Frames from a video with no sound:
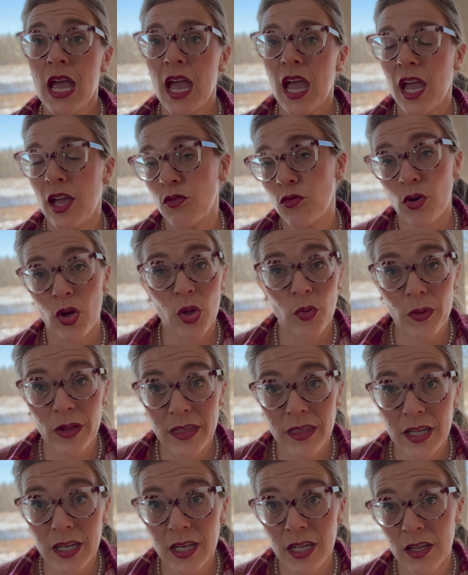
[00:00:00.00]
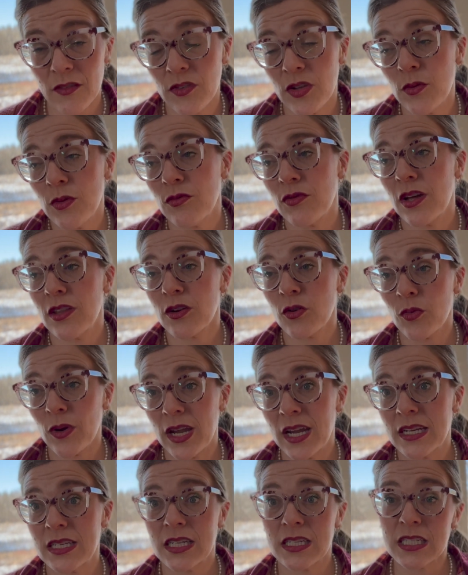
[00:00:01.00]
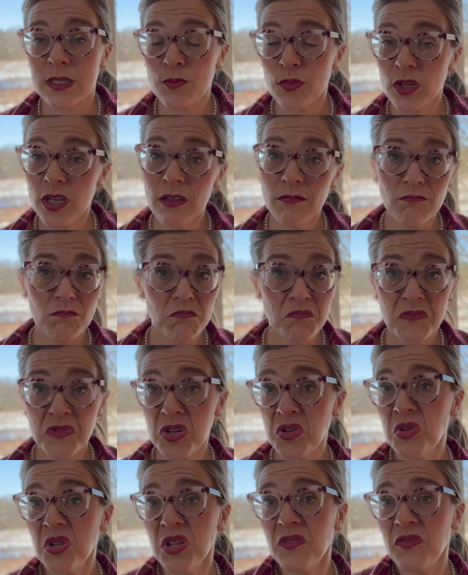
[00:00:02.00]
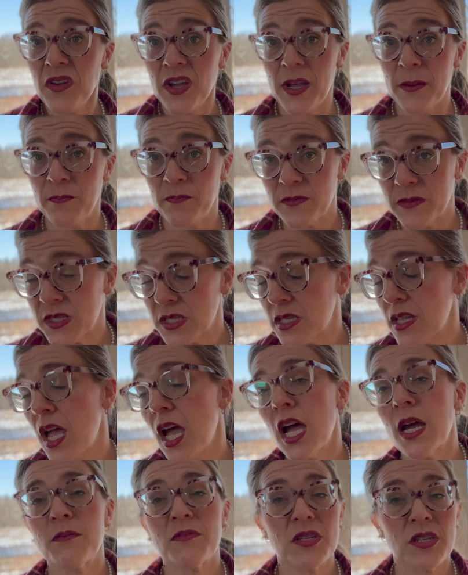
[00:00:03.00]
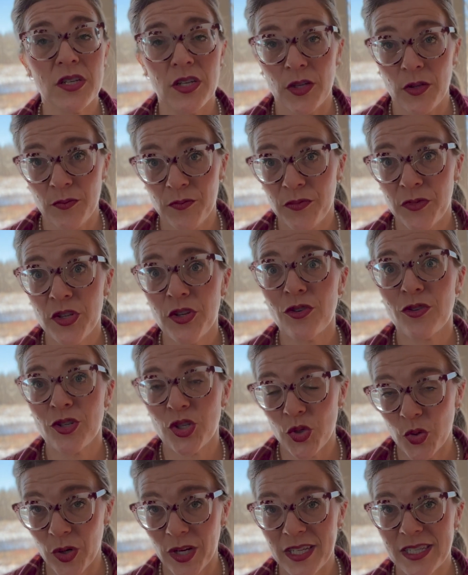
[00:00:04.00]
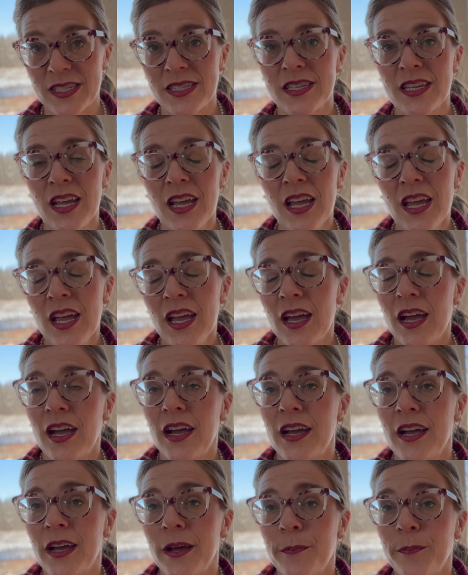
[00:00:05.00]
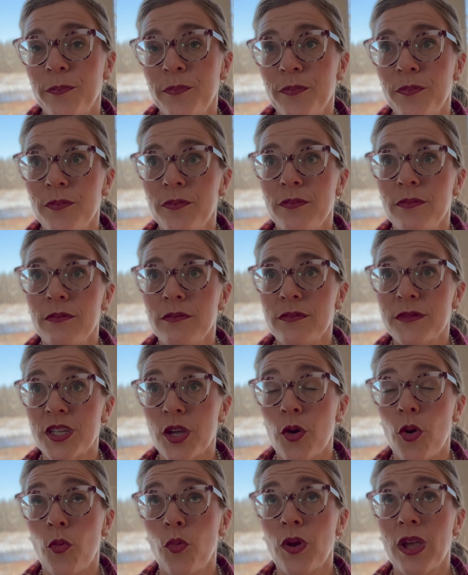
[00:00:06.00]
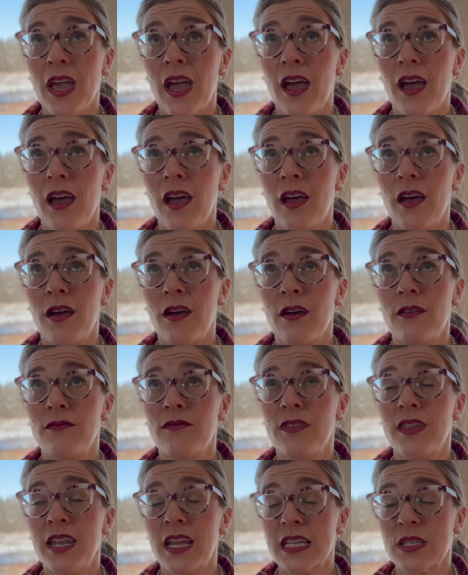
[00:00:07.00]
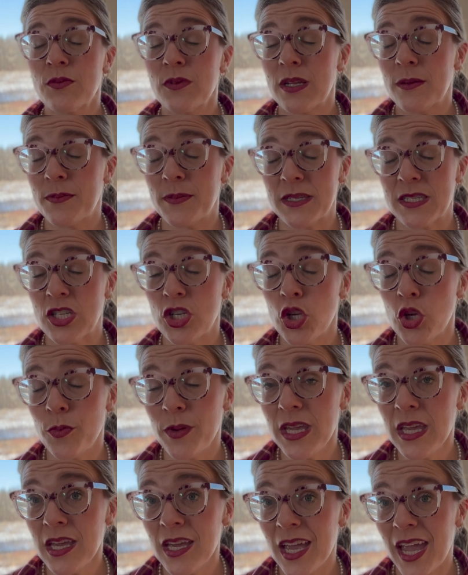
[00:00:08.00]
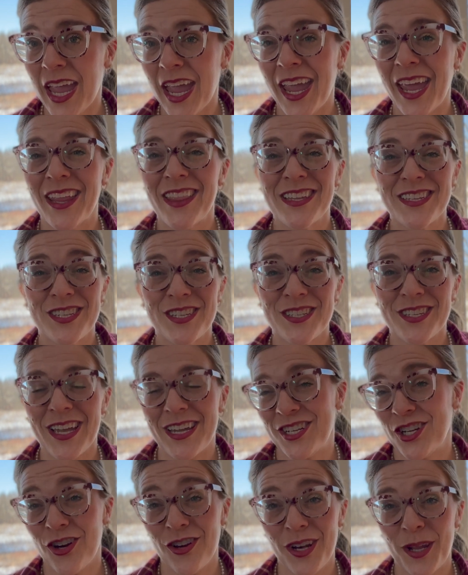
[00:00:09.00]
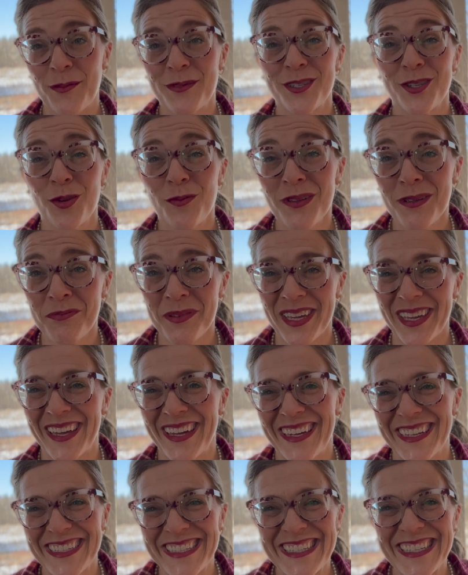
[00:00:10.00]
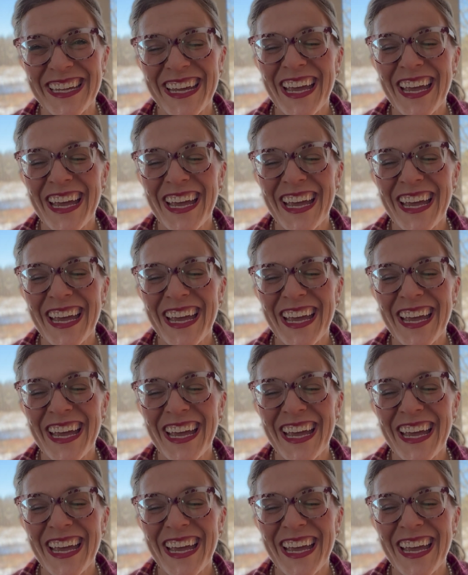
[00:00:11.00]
and roll with it. If you would rather wait till spring, Totally fine. Up to you. Your choice. Um, so we have the next one up is Newbie, and this is her name is Newbie because